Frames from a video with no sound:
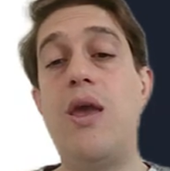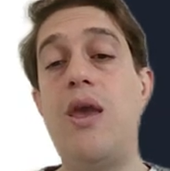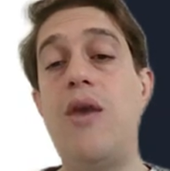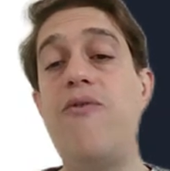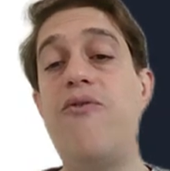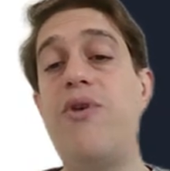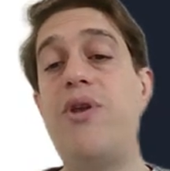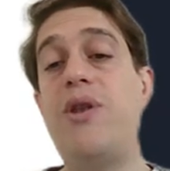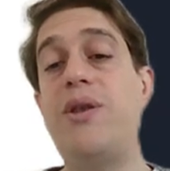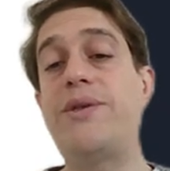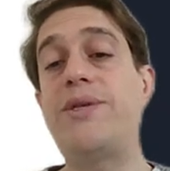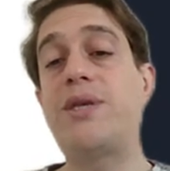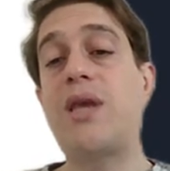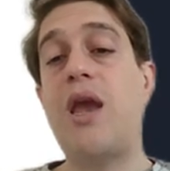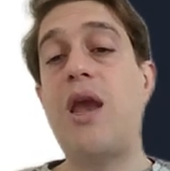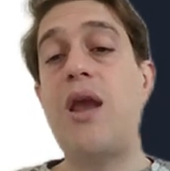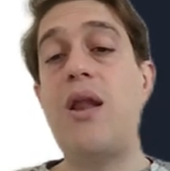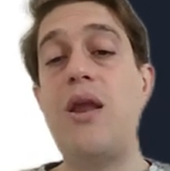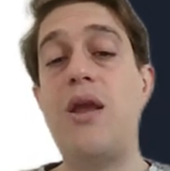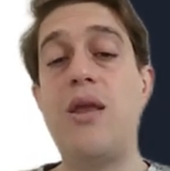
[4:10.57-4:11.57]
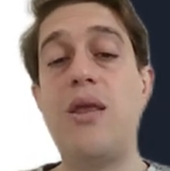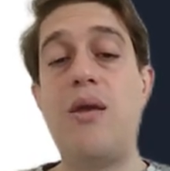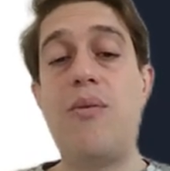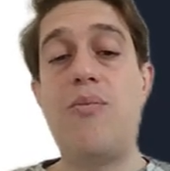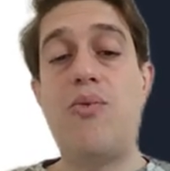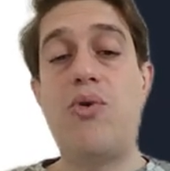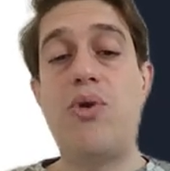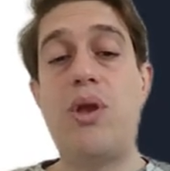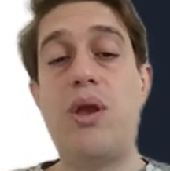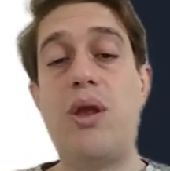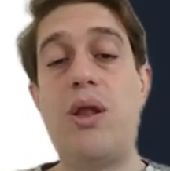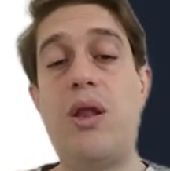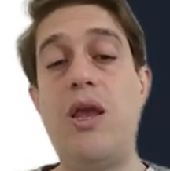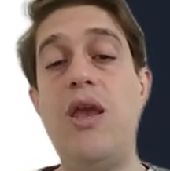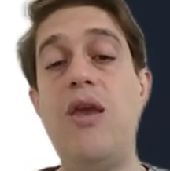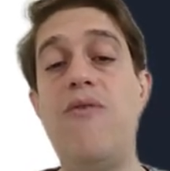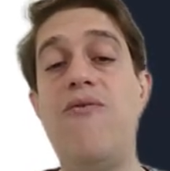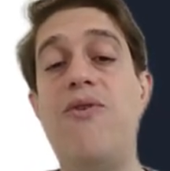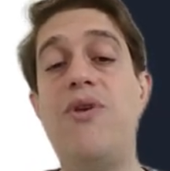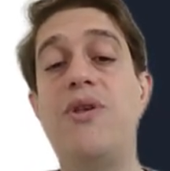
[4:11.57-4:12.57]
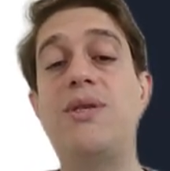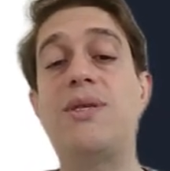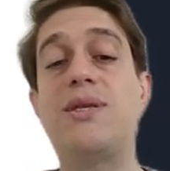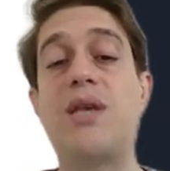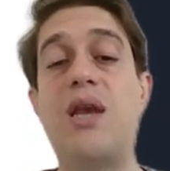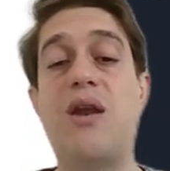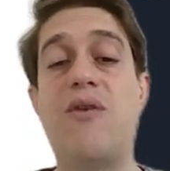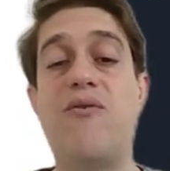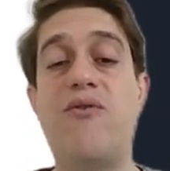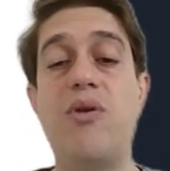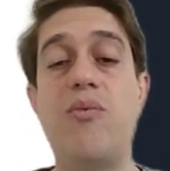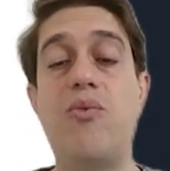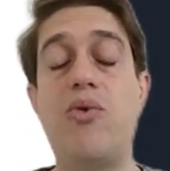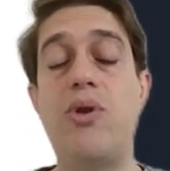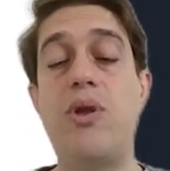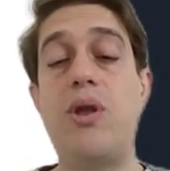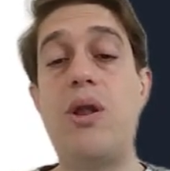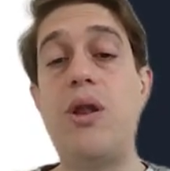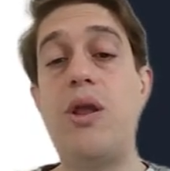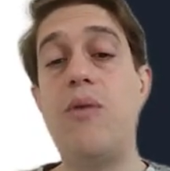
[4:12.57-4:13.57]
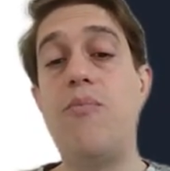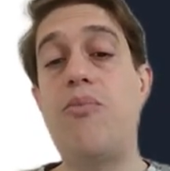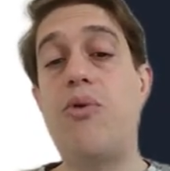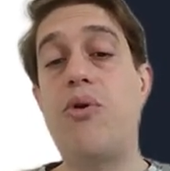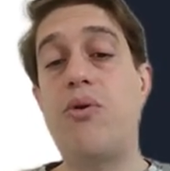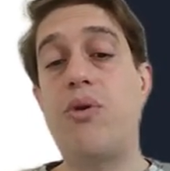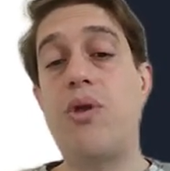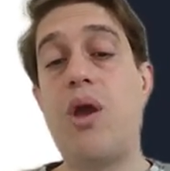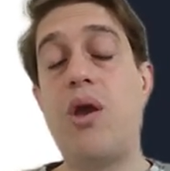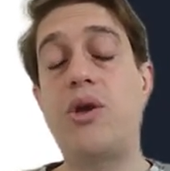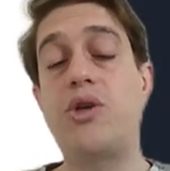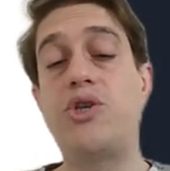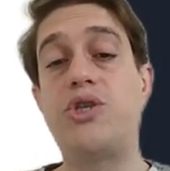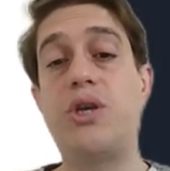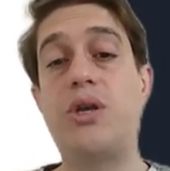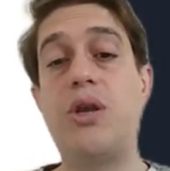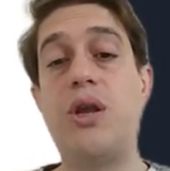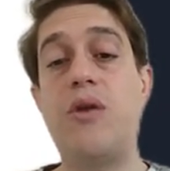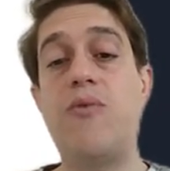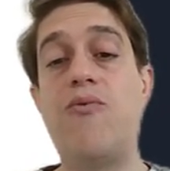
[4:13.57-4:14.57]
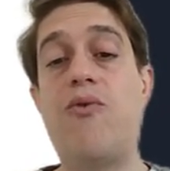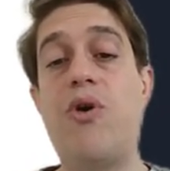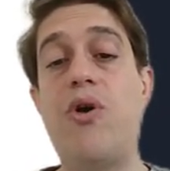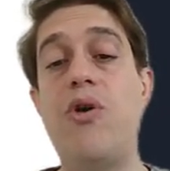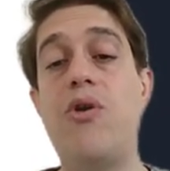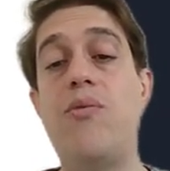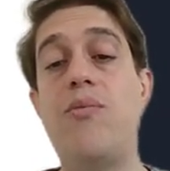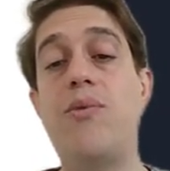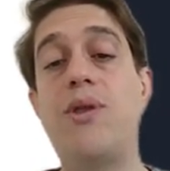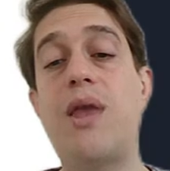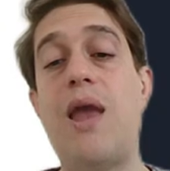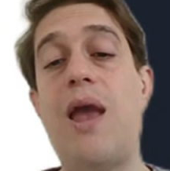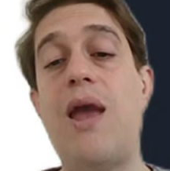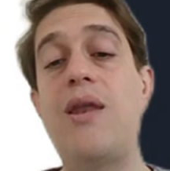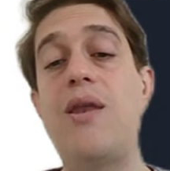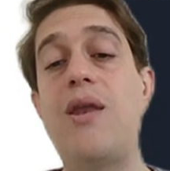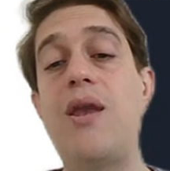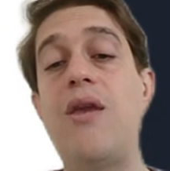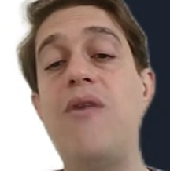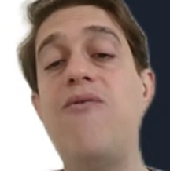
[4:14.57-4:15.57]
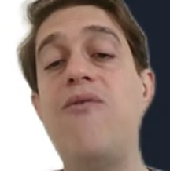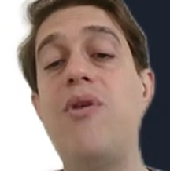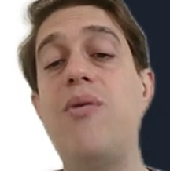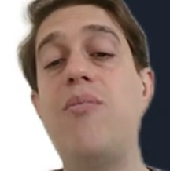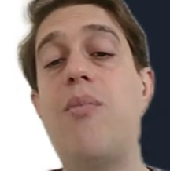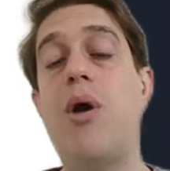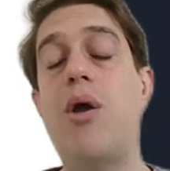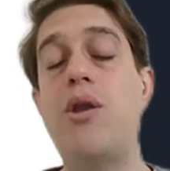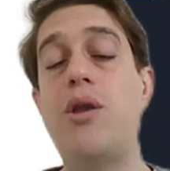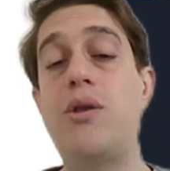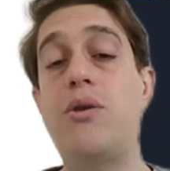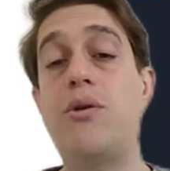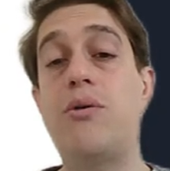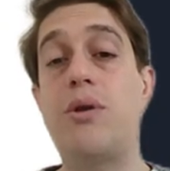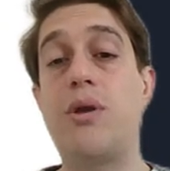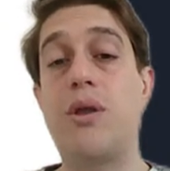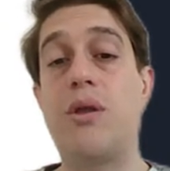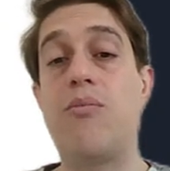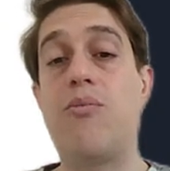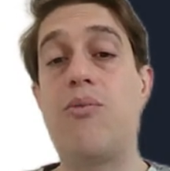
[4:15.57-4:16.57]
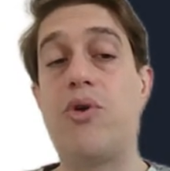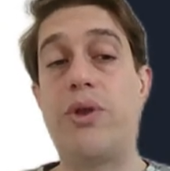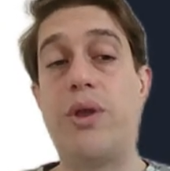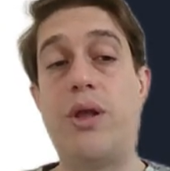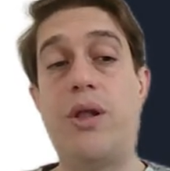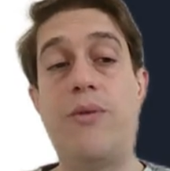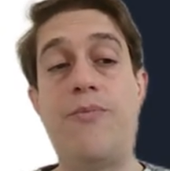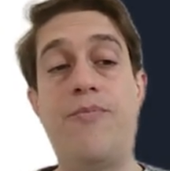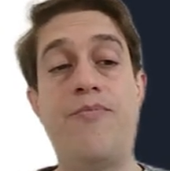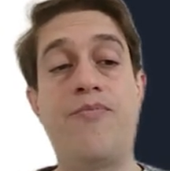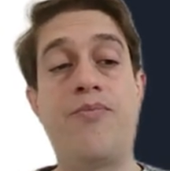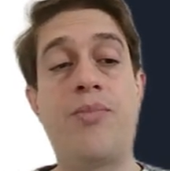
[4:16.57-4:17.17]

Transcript: even scaling the model, even serving model in production environment, and even monitoring the model.